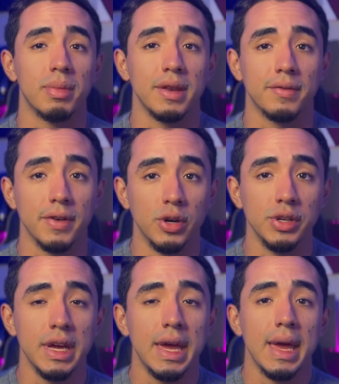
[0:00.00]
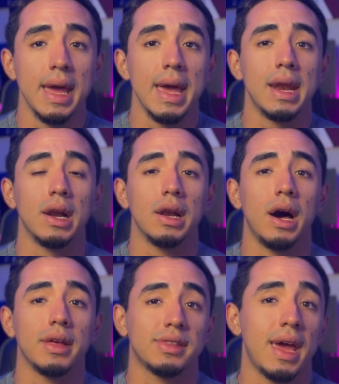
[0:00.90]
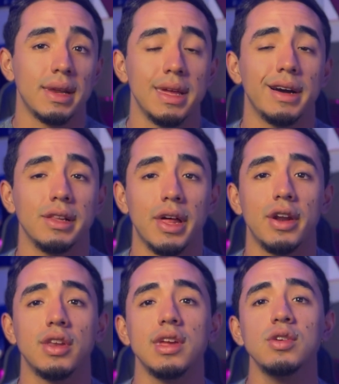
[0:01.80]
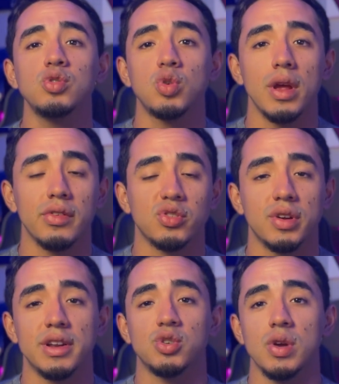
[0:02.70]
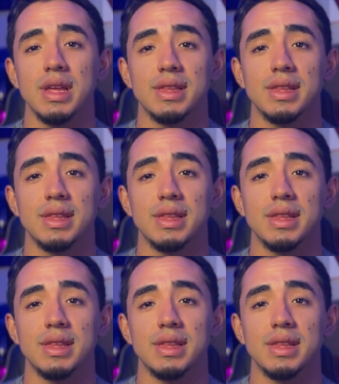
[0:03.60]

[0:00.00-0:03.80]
are being filled, and sadly, a lot of new traders are trying to trade